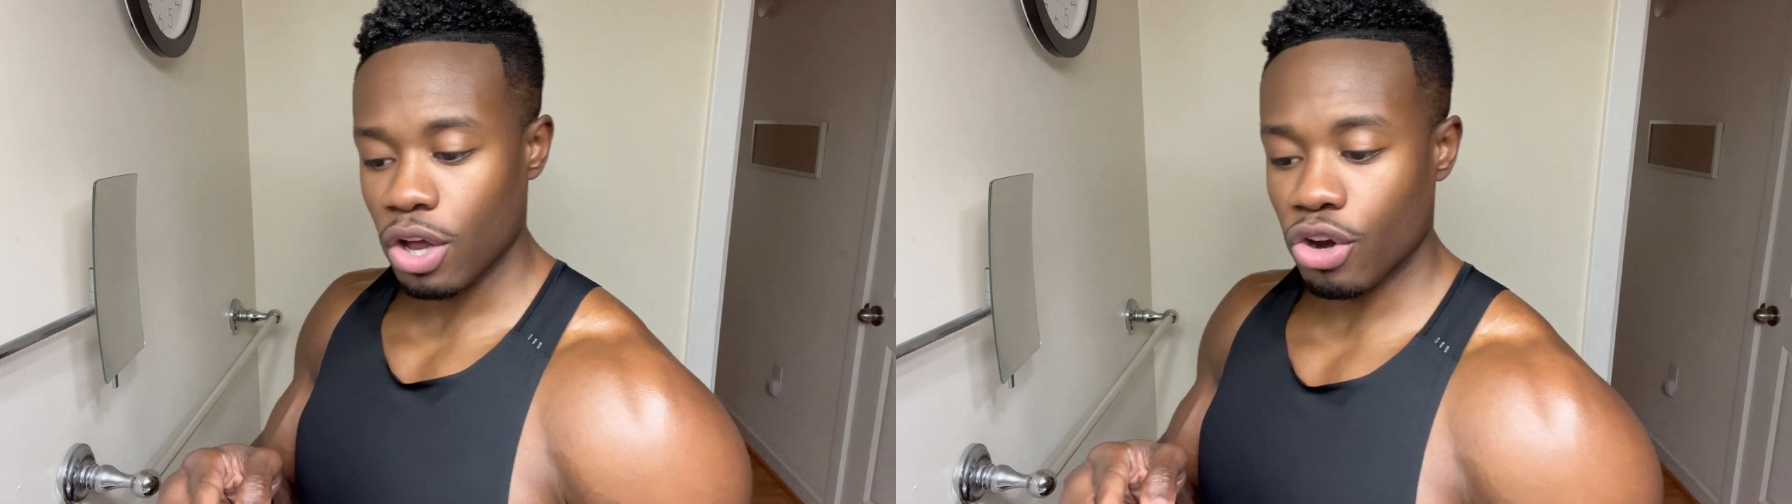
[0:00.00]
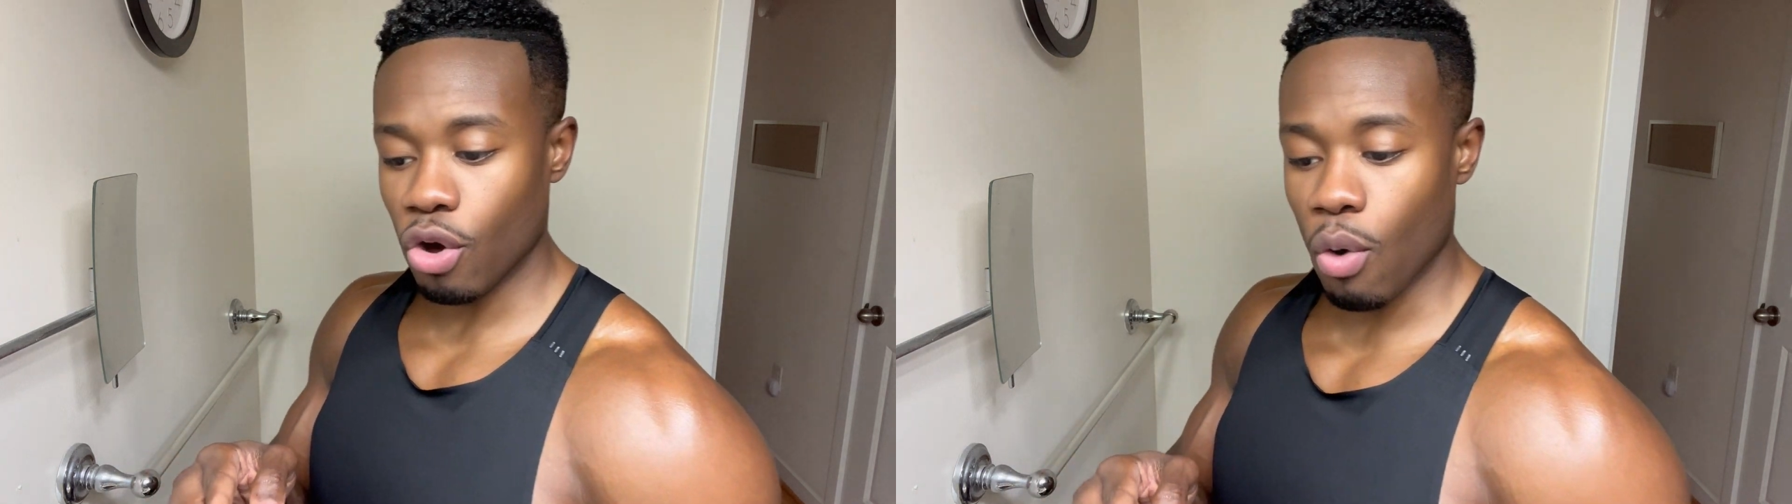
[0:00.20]

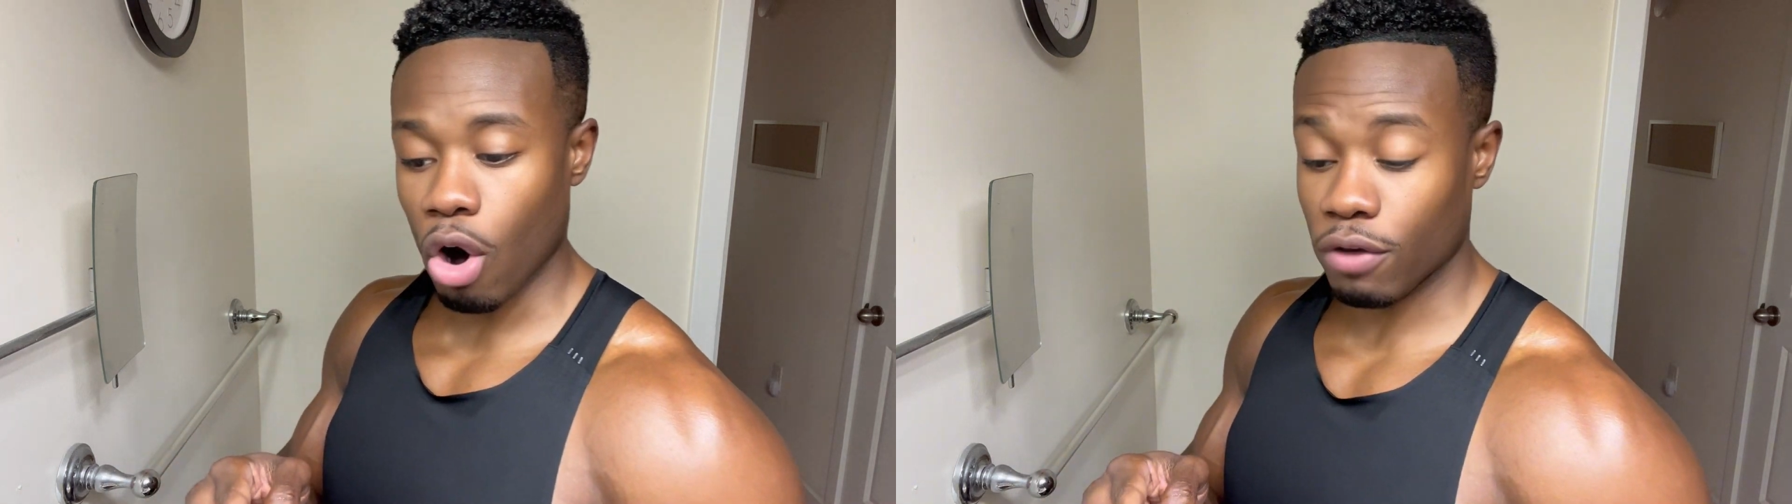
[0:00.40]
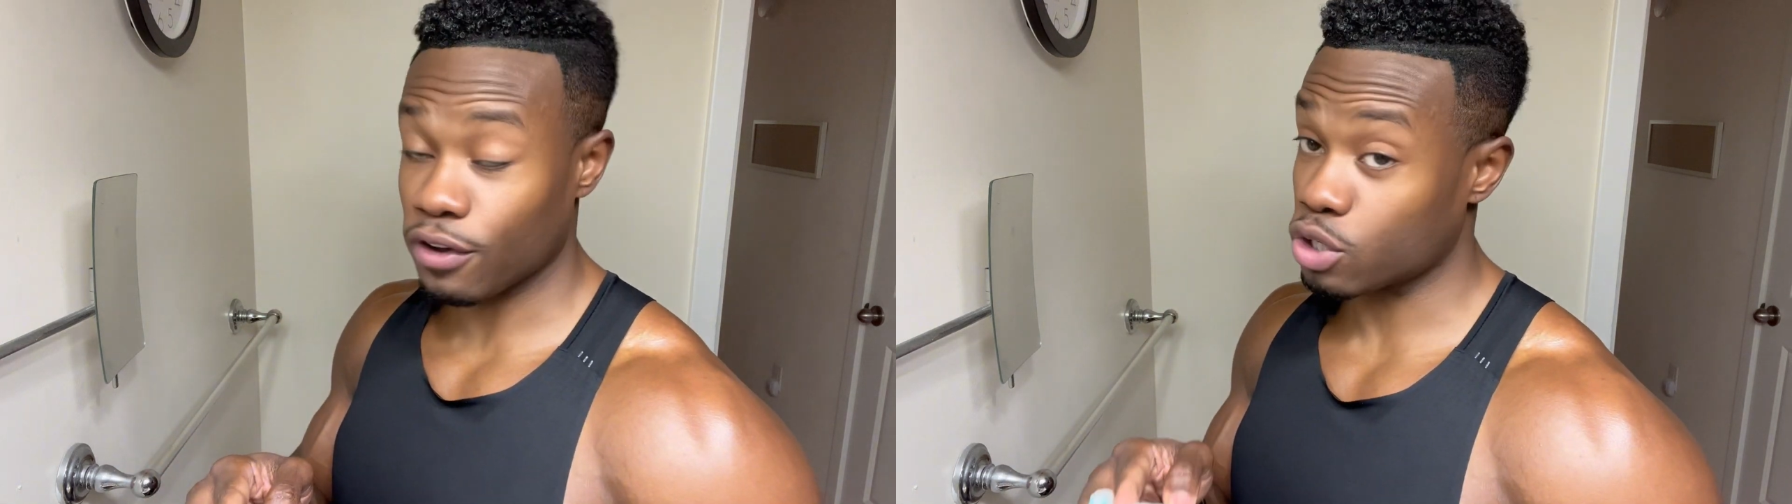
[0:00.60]
no
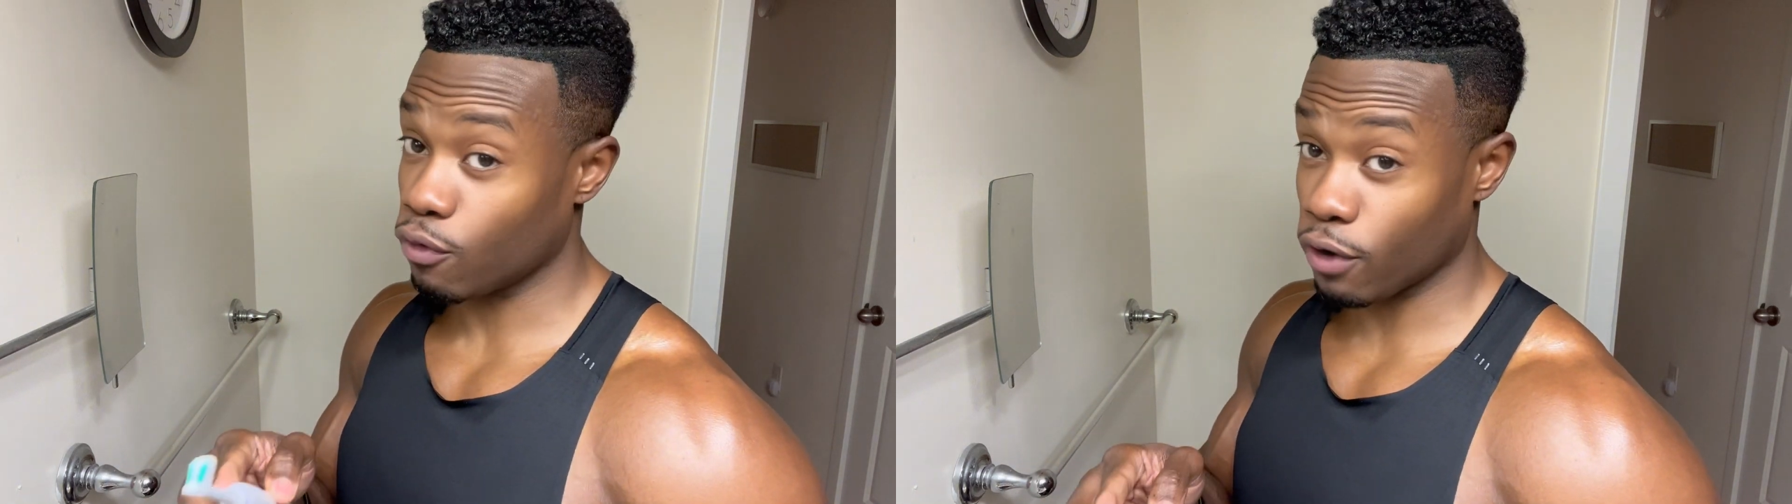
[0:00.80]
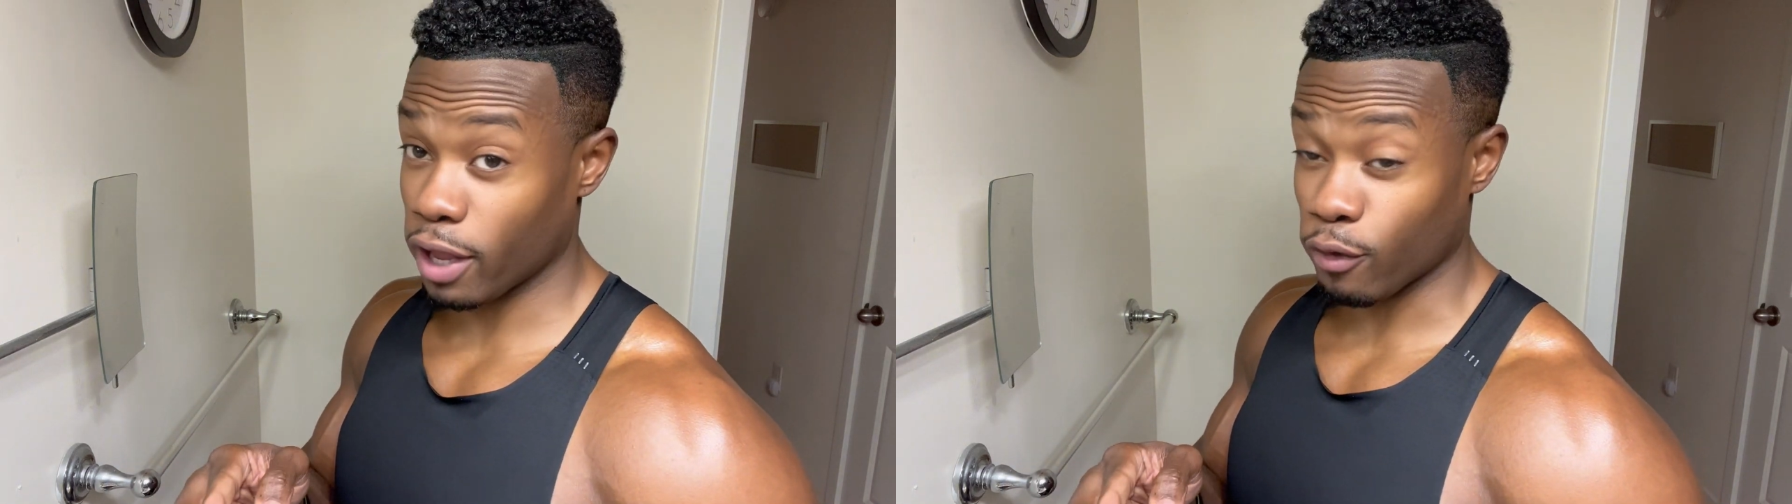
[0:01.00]

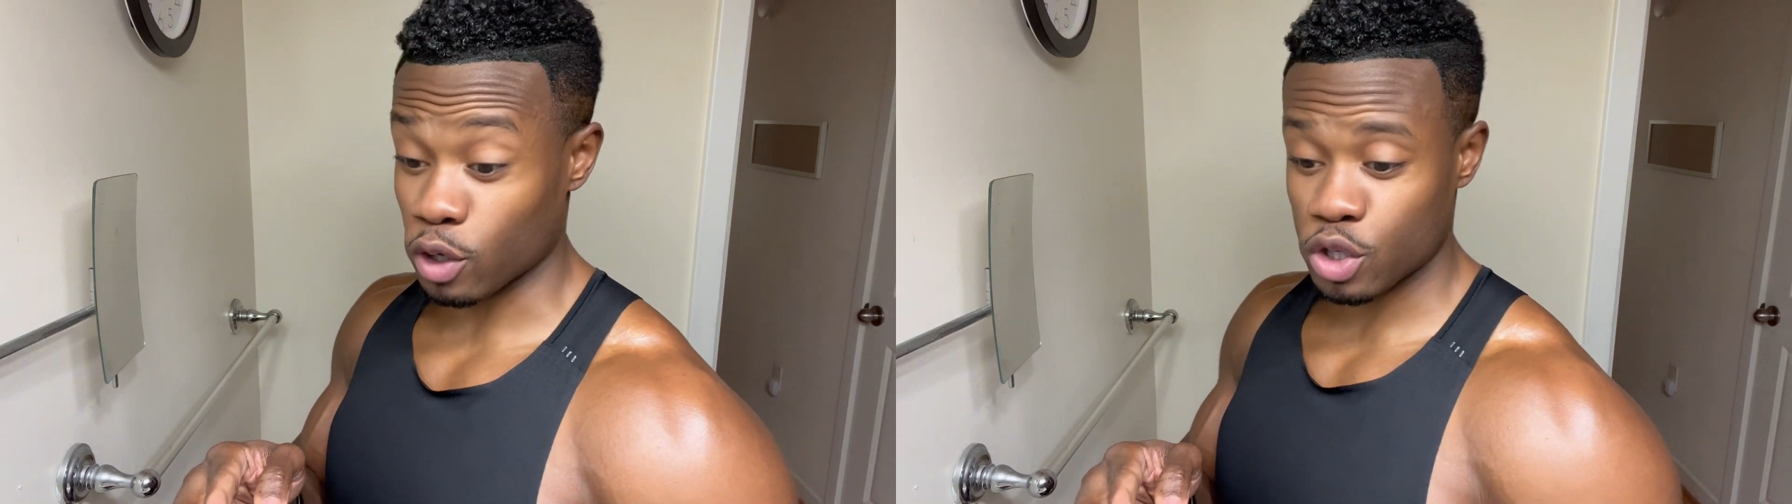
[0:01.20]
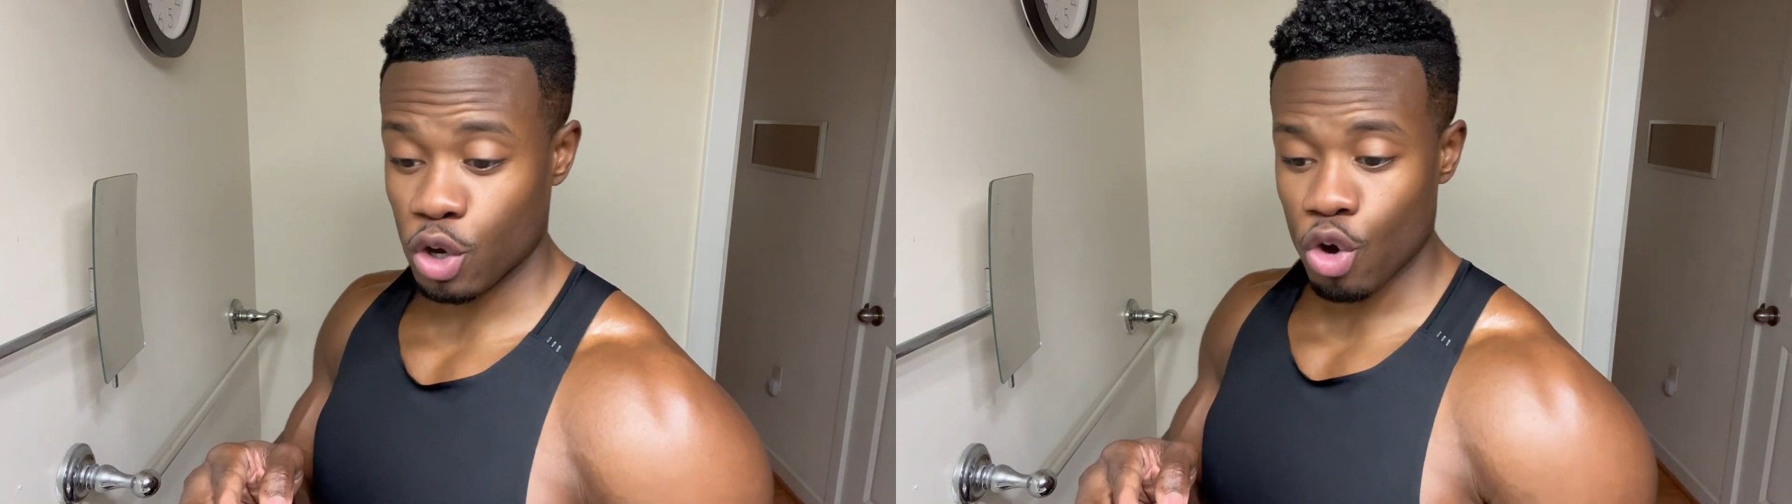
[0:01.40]
artificial
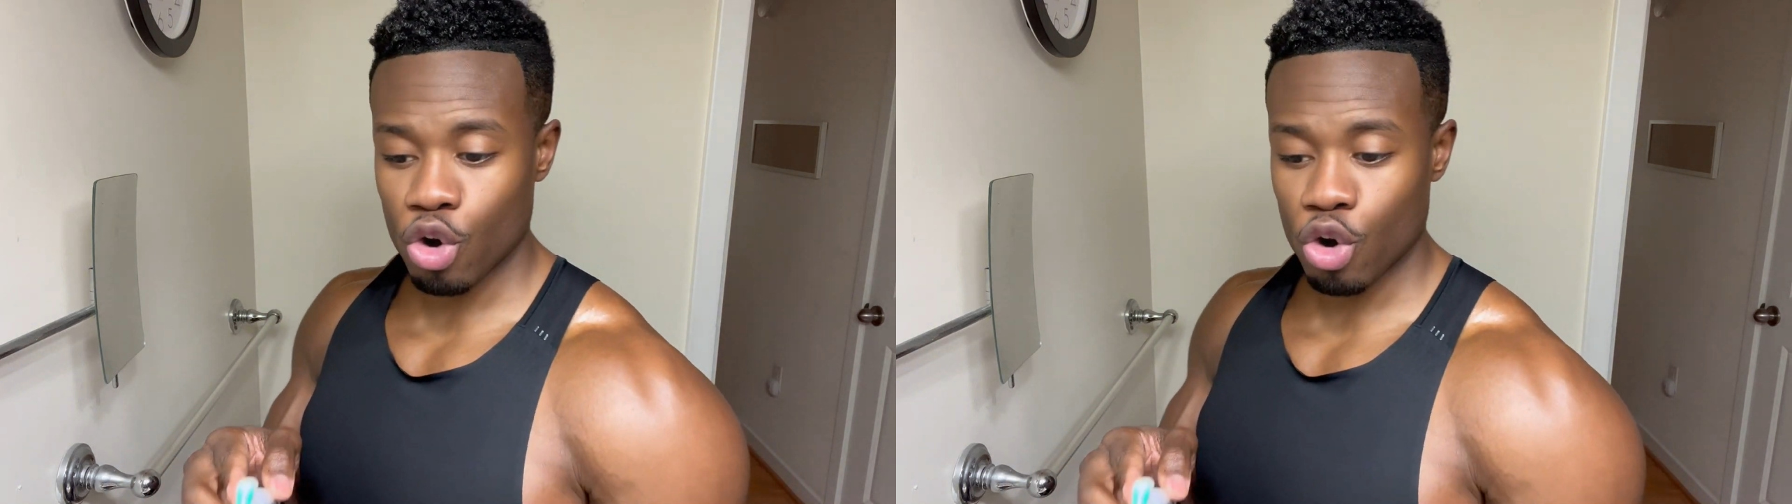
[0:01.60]
flavors,